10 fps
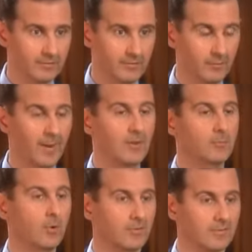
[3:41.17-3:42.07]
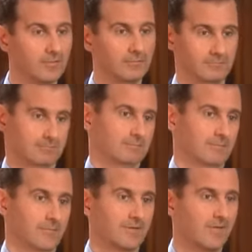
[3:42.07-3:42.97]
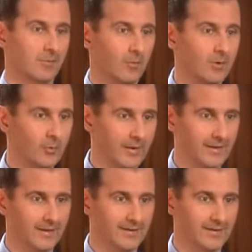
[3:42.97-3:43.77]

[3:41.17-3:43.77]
the ballot box. This is the only way.